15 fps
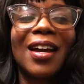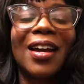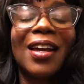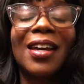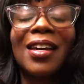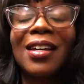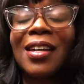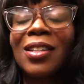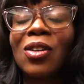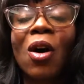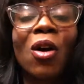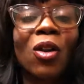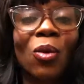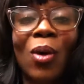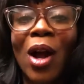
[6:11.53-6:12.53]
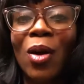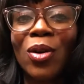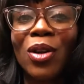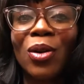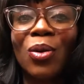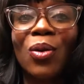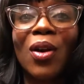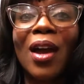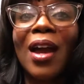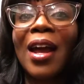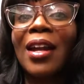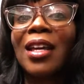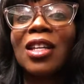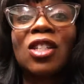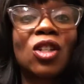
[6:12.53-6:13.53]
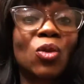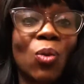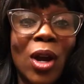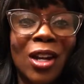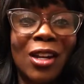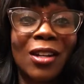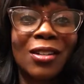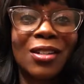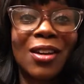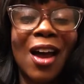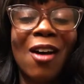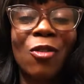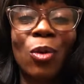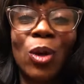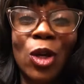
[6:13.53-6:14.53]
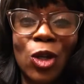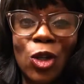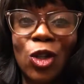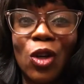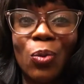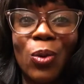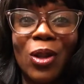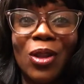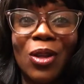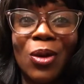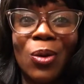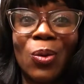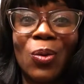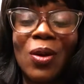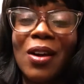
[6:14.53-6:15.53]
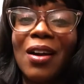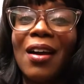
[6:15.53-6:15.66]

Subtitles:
he is all around you and he's just waiting to have a relationship with you.